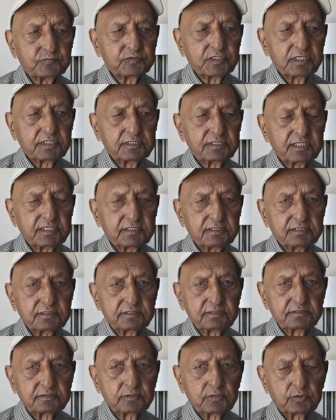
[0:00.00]
and
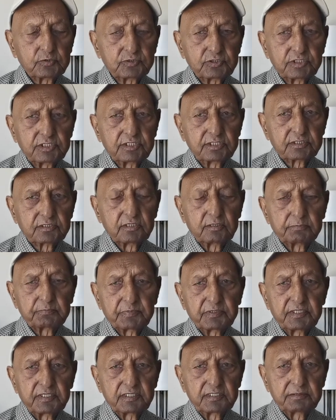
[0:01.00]
then Joshi
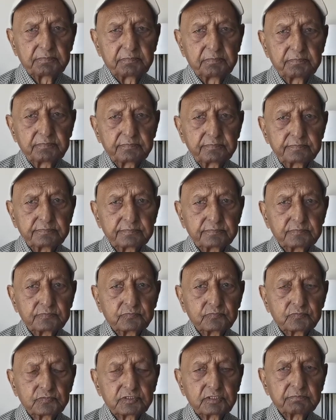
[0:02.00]
accompanied
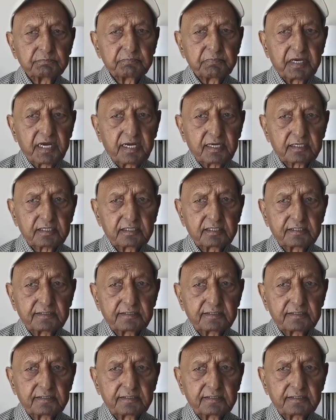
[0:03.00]
him back